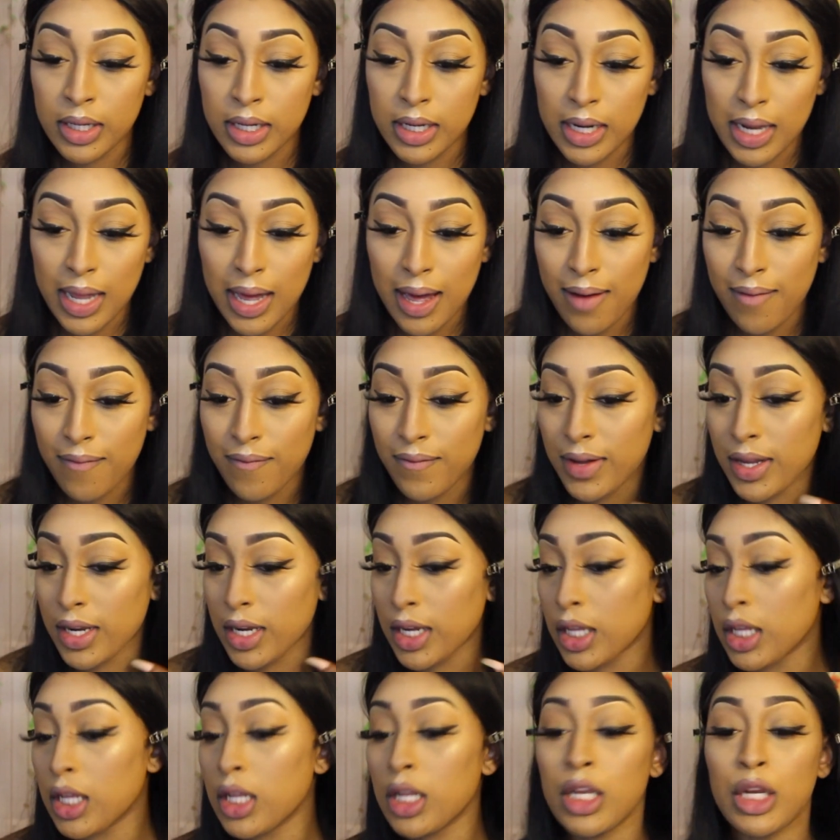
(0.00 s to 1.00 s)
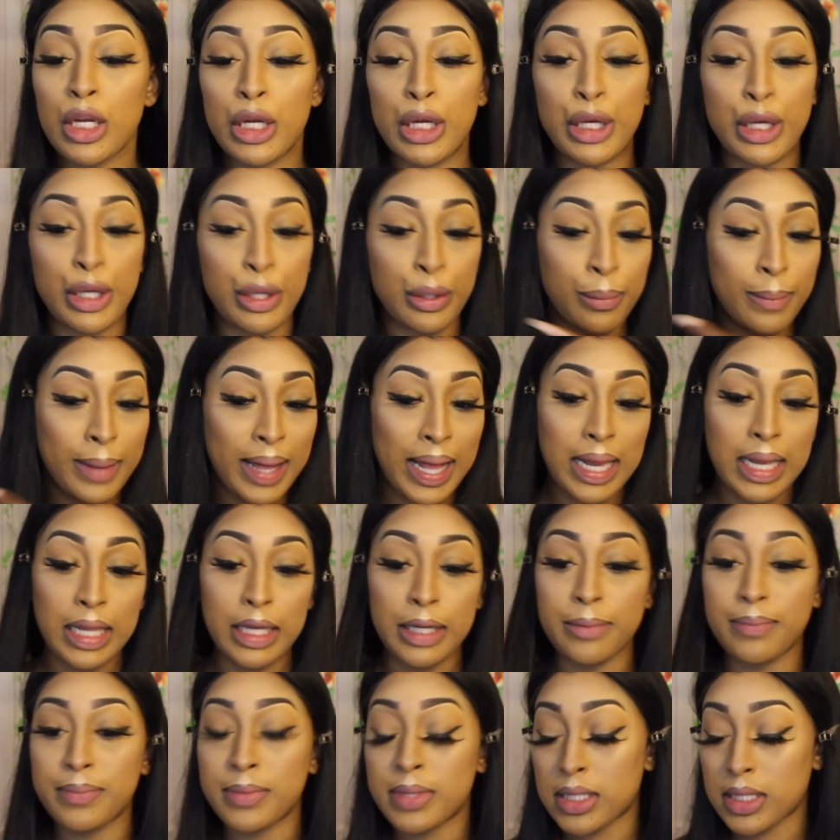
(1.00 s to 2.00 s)
Now I'm finna do my
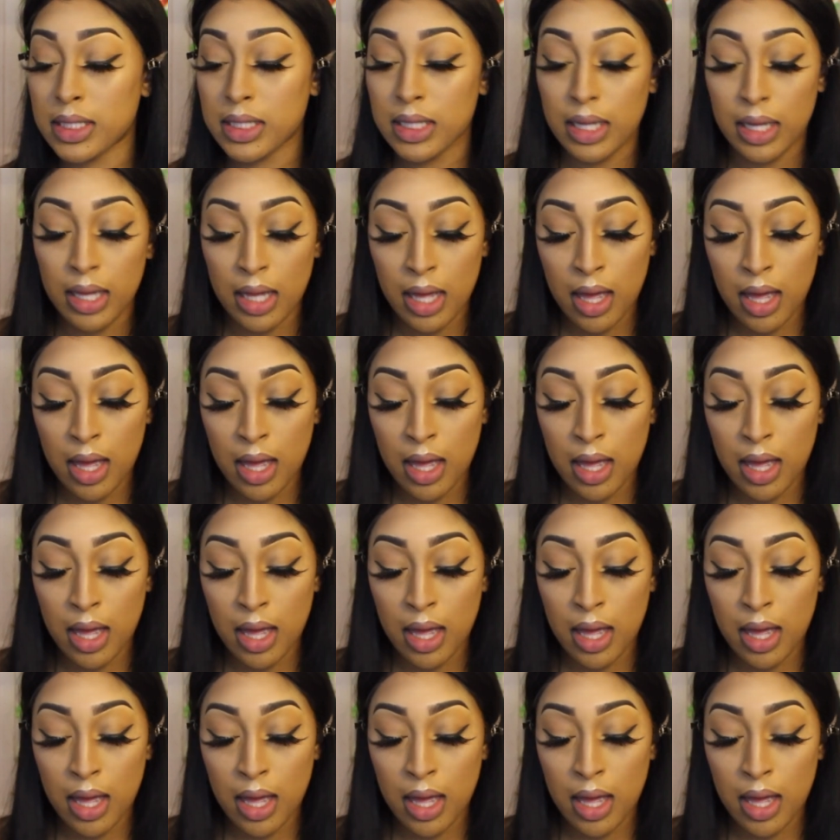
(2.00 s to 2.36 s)
lips.